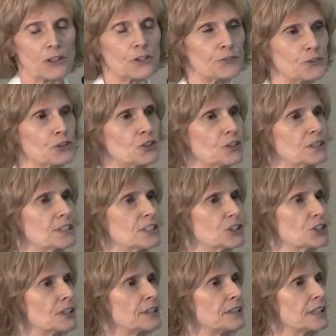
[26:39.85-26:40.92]
The first
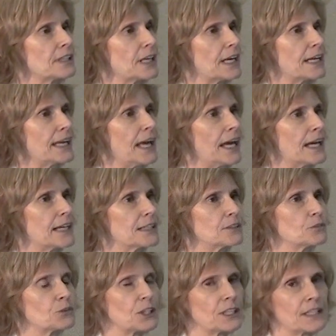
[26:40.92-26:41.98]
condition that I
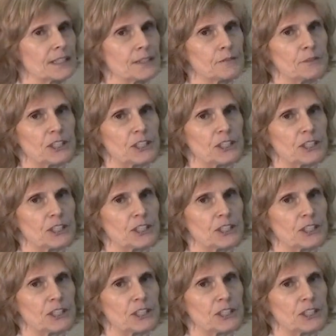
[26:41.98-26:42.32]
had when I